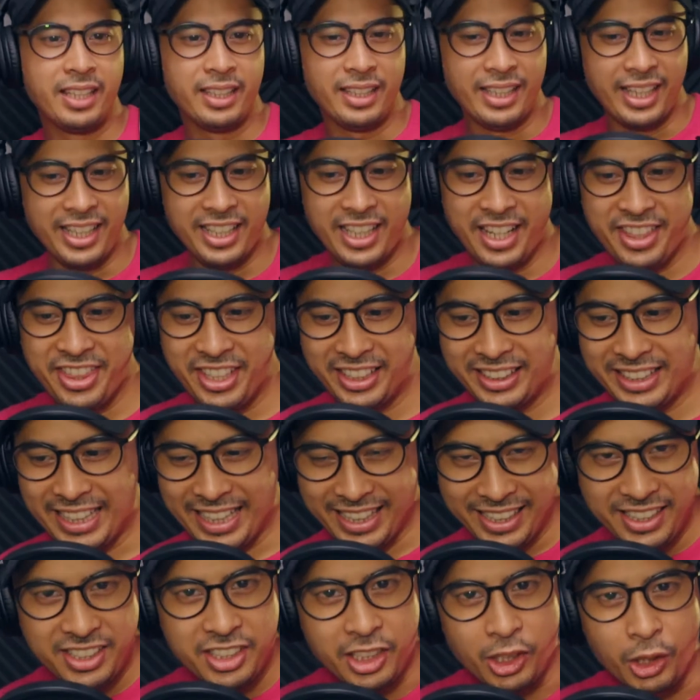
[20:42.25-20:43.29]
And I think
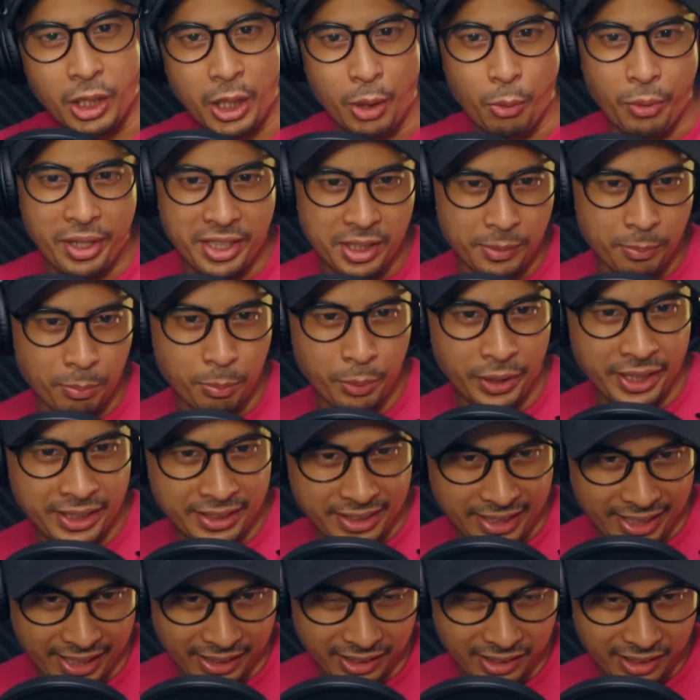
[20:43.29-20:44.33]
that is a great way to break
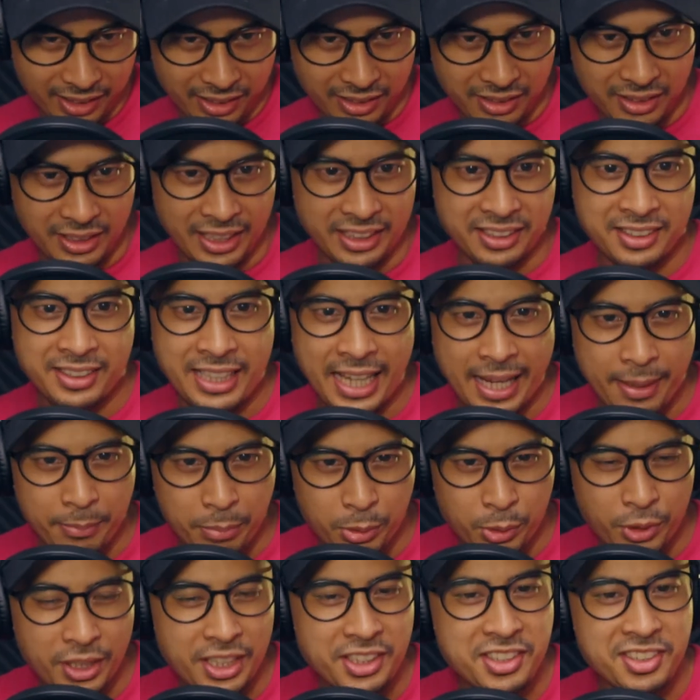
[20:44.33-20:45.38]
that
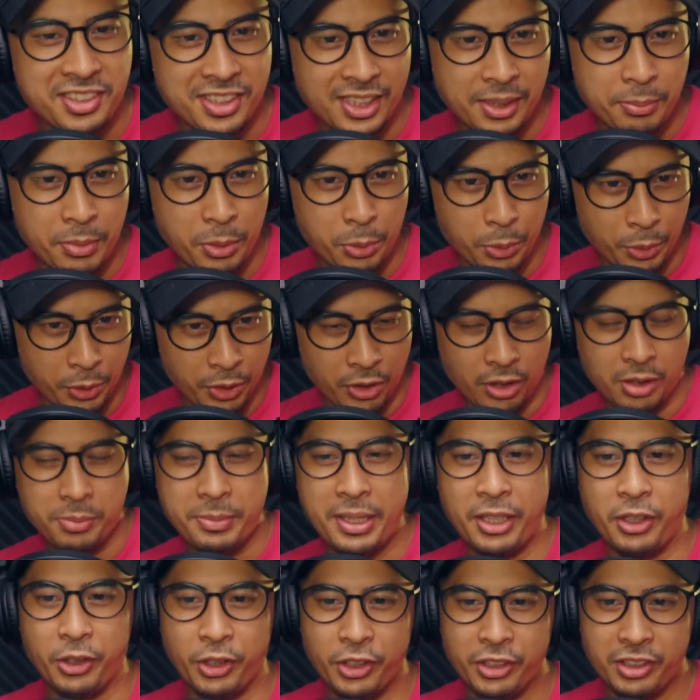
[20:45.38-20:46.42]
taboo, that stigma we were talking
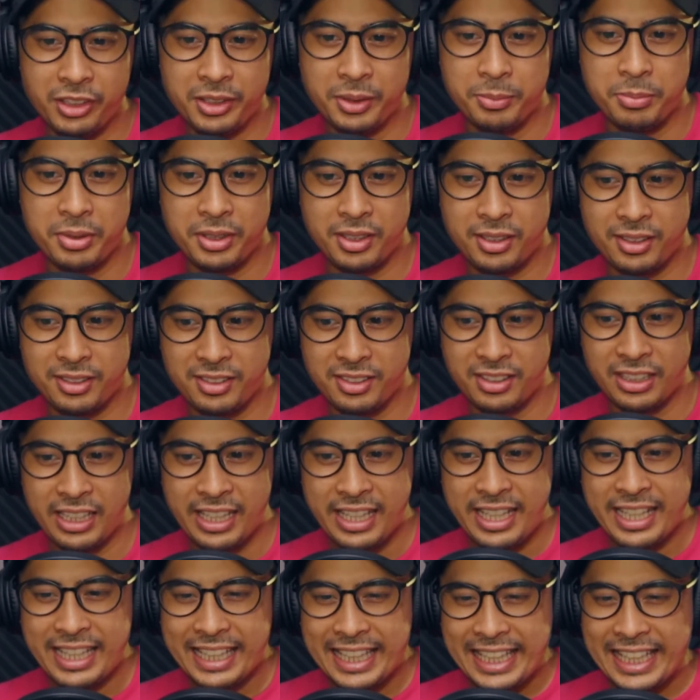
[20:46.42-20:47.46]
about earlier, because
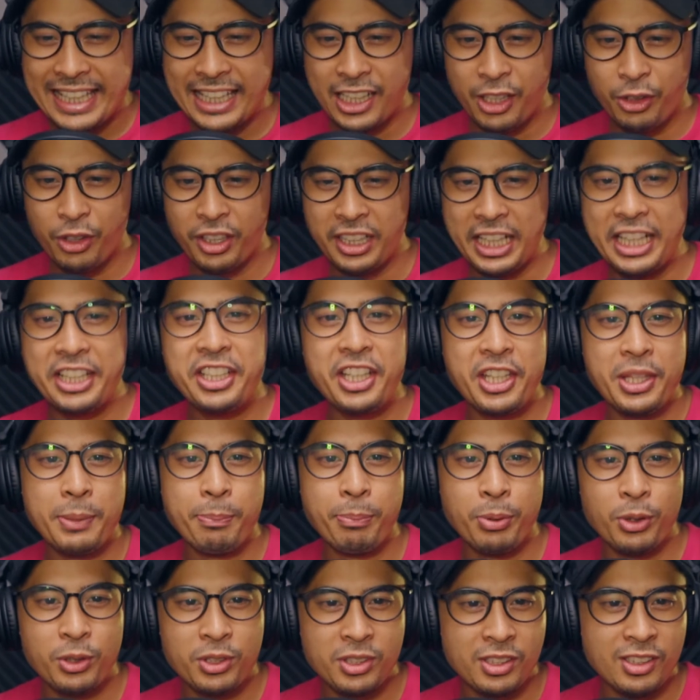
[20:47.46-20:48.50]
hearing another
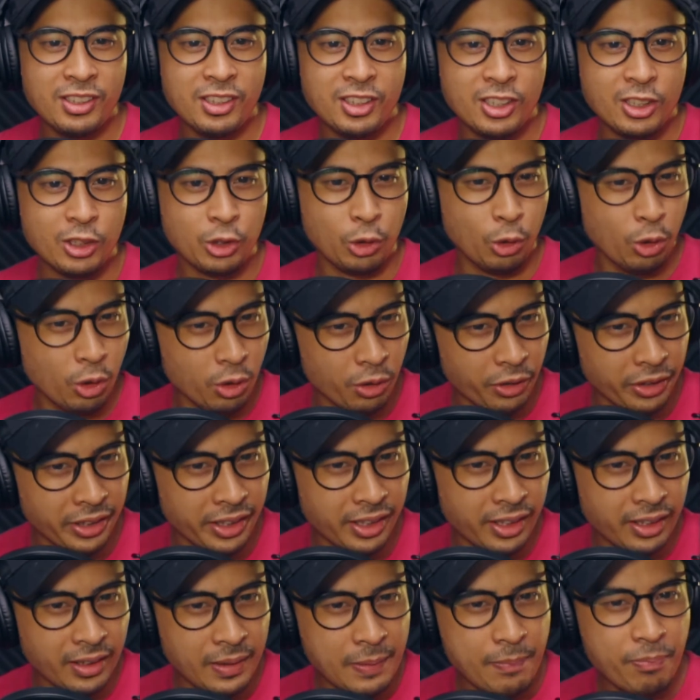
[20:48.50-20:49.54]
person's
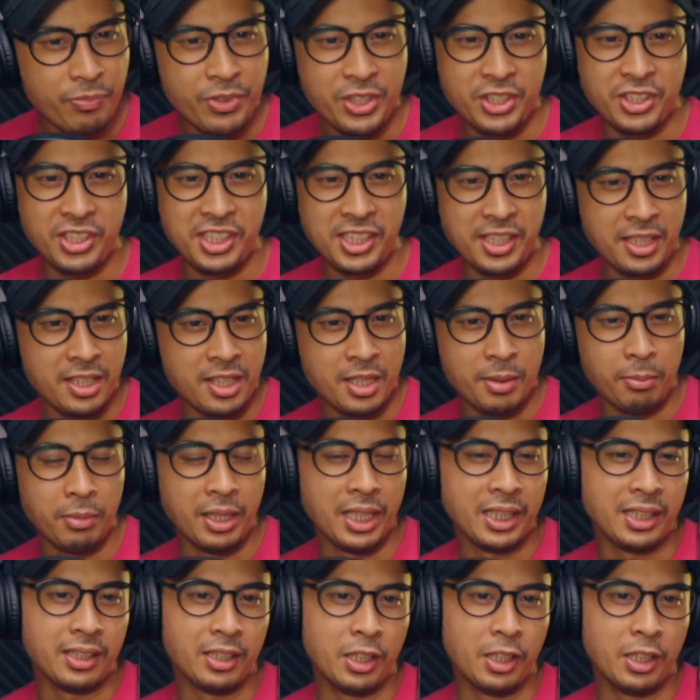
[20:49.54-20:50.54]
story, seeing them like